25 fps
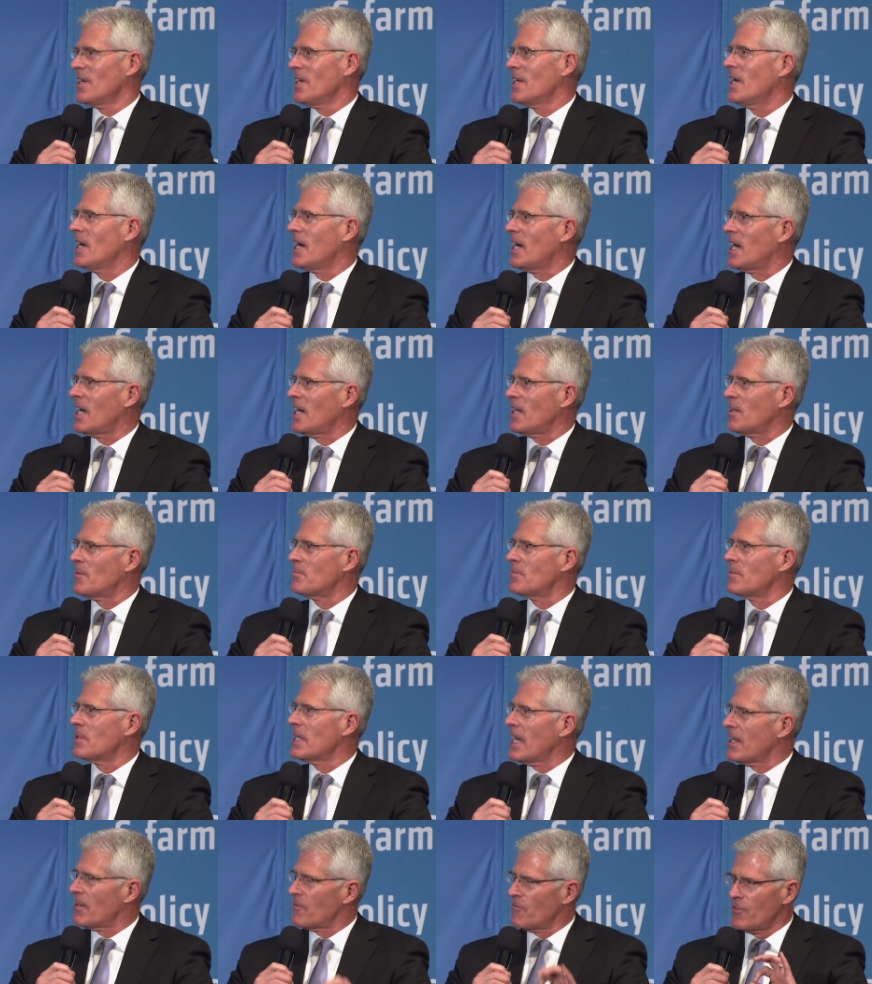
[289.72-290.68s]
um,
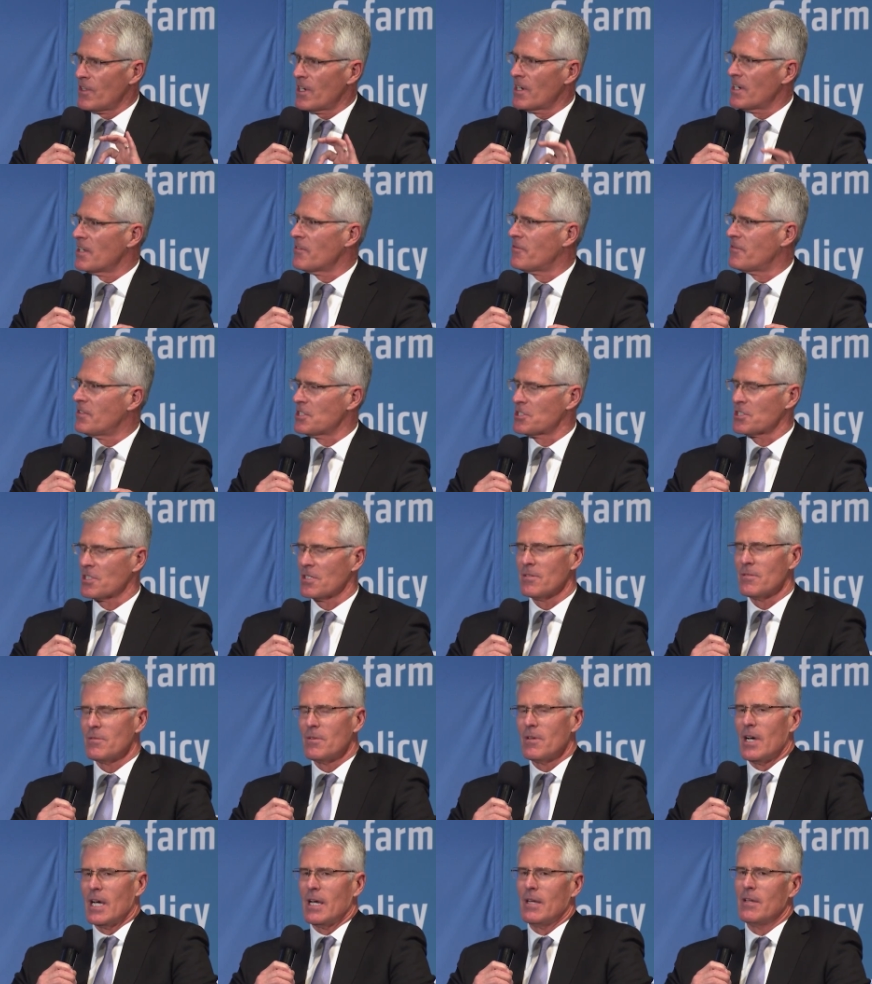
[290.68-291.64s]
at very efficient,
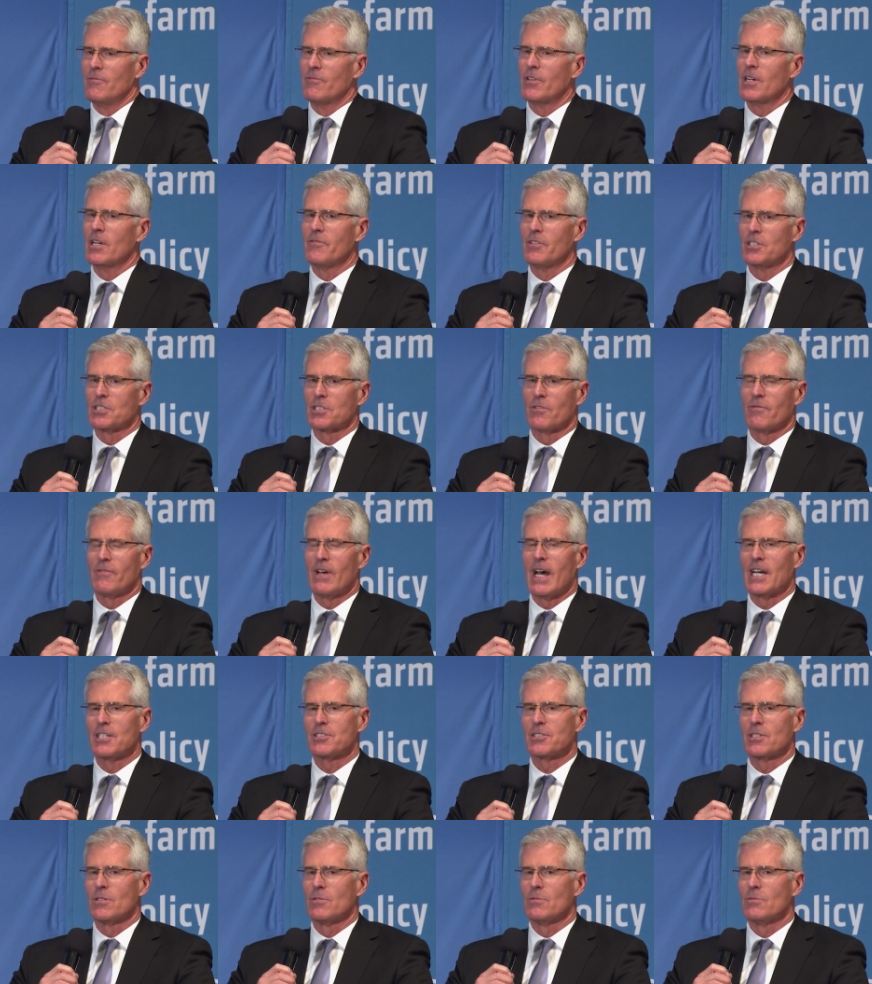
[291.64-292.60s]
uh, in very efficient
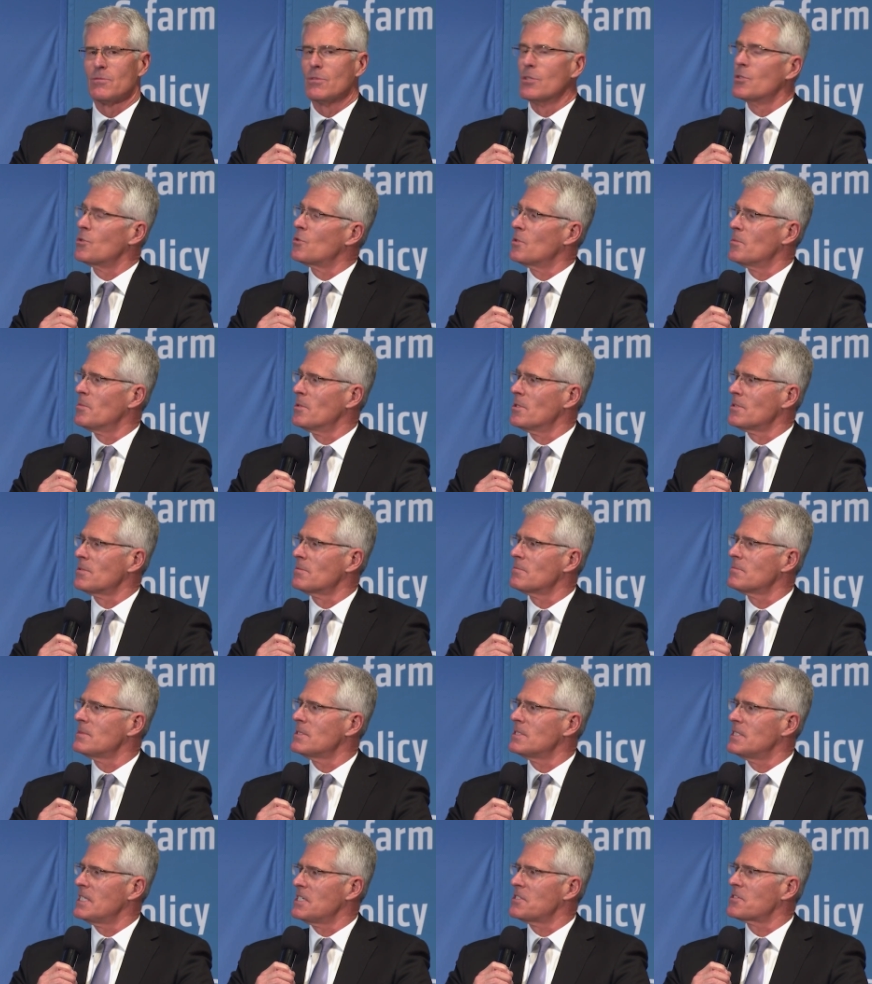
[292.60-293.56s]
fashion, renewable
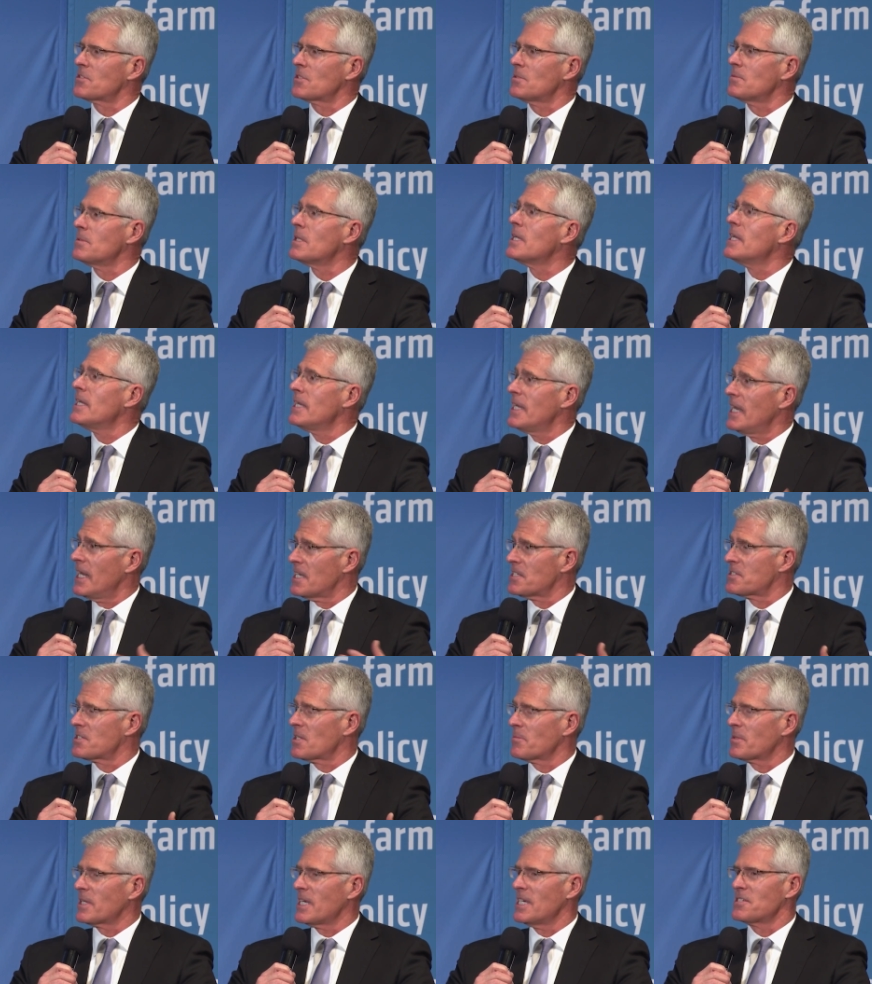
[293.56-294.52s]
diesel, and in
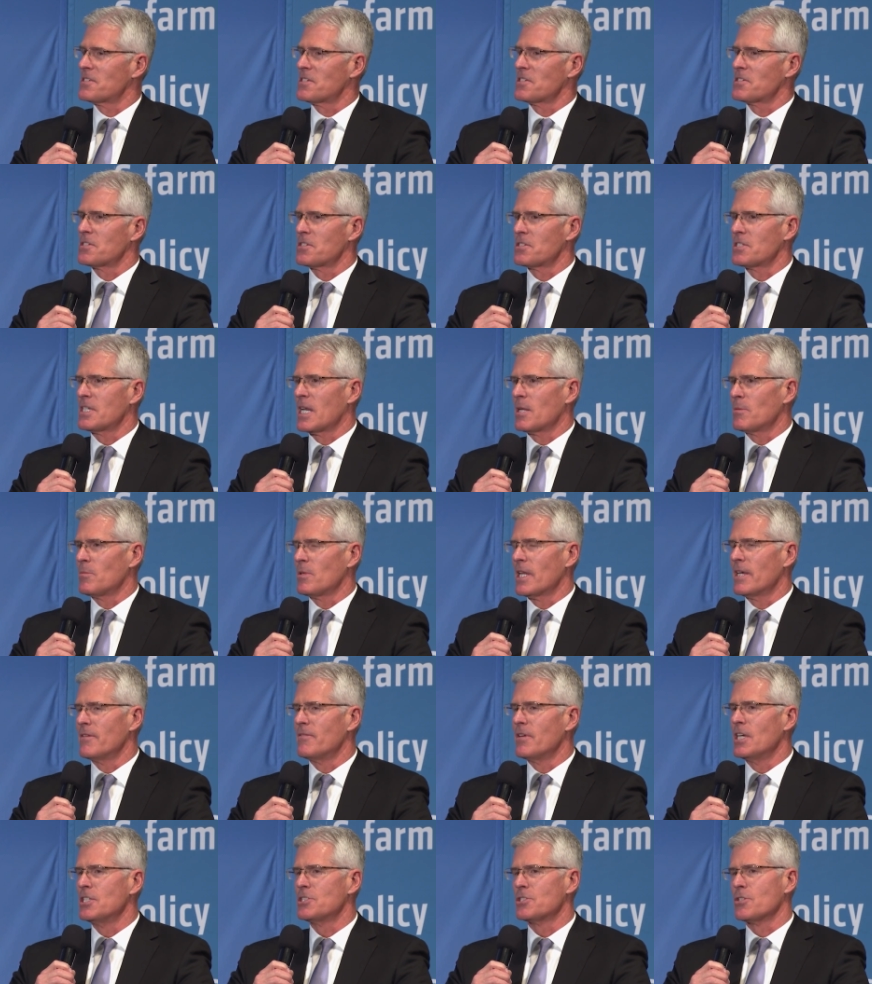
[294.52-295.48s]
some cases, sustainable
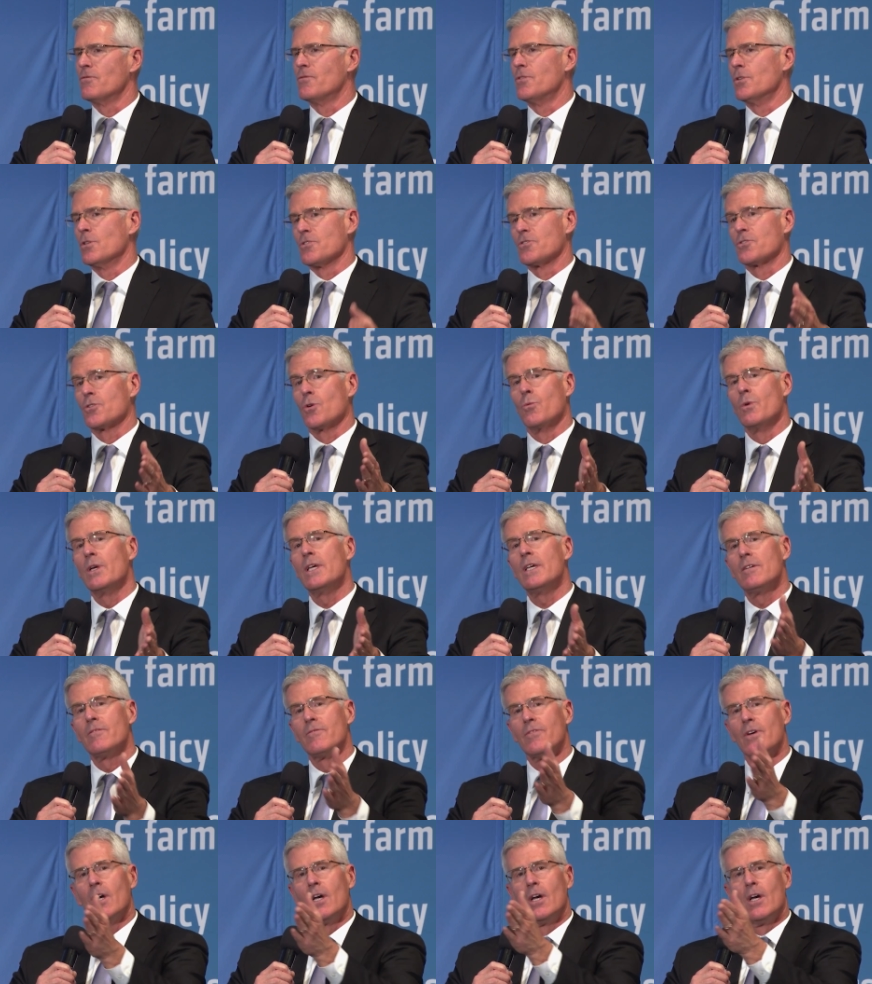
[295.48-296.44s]
aviation fuel. So we
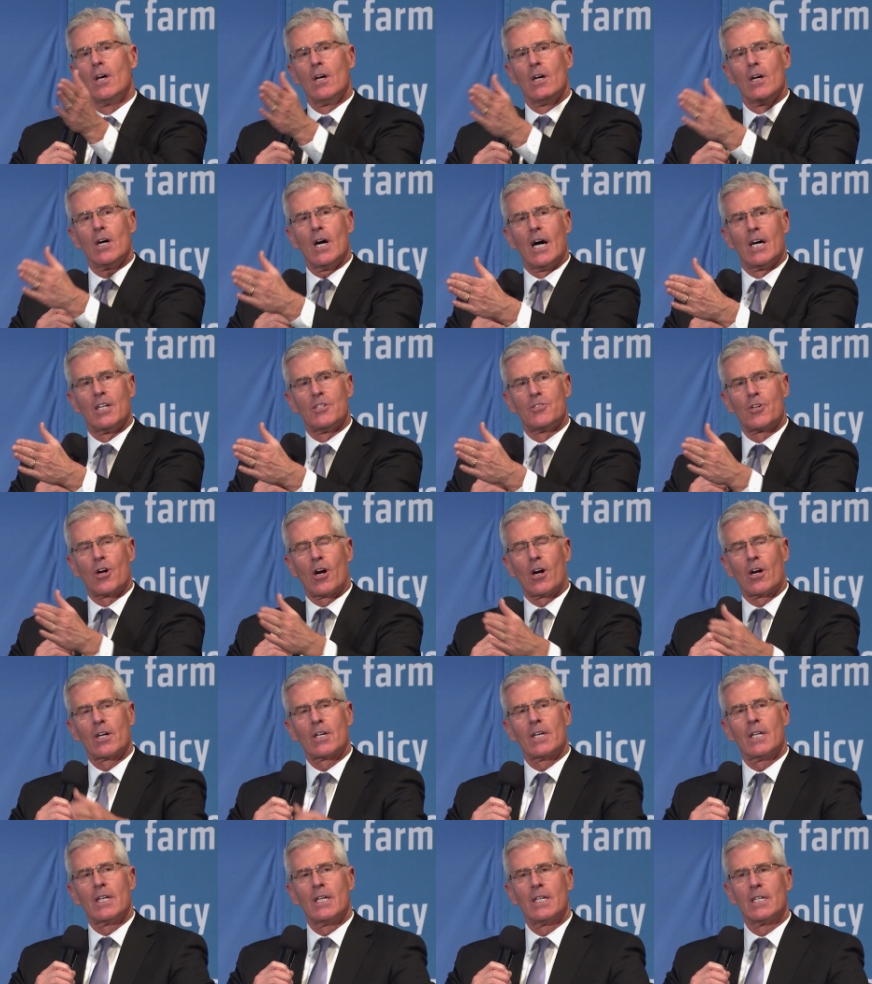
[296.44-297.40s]
have uh,
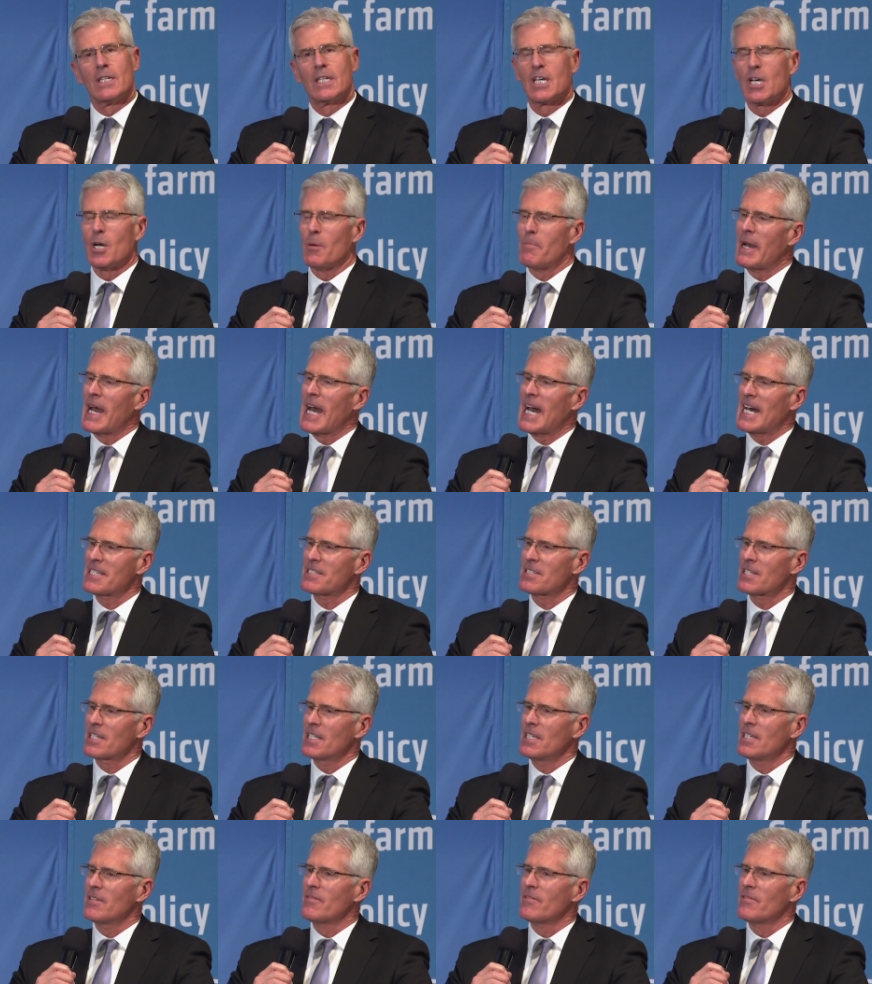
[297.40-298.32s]
targeted capacity of